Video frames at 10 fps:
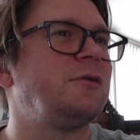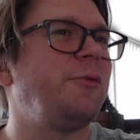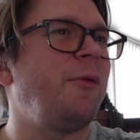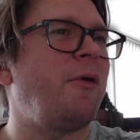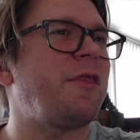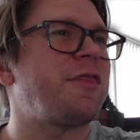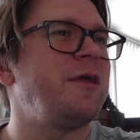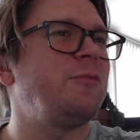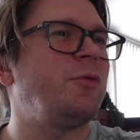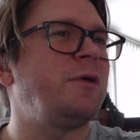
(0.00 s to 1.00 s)
Do we want a
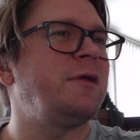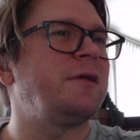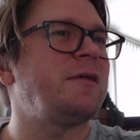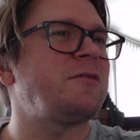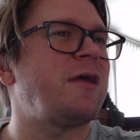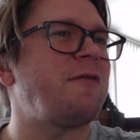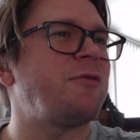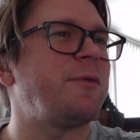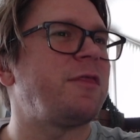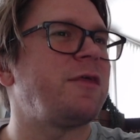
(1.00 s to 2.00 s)
themed one? It doesn't have
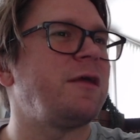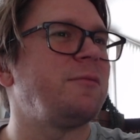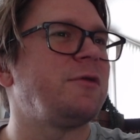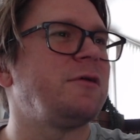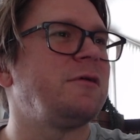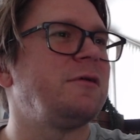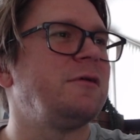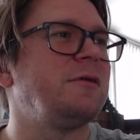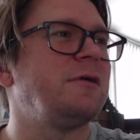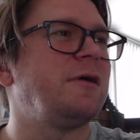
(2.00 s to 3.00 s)
to be themed.
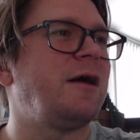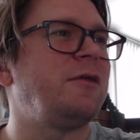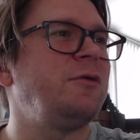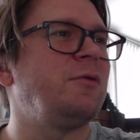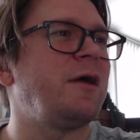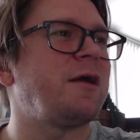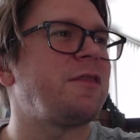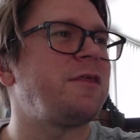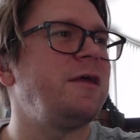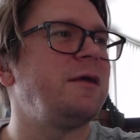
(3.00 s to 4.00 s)
I do like a
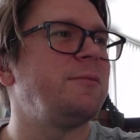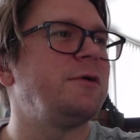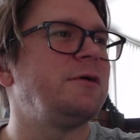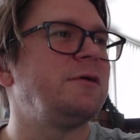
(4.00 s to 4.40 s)
theme.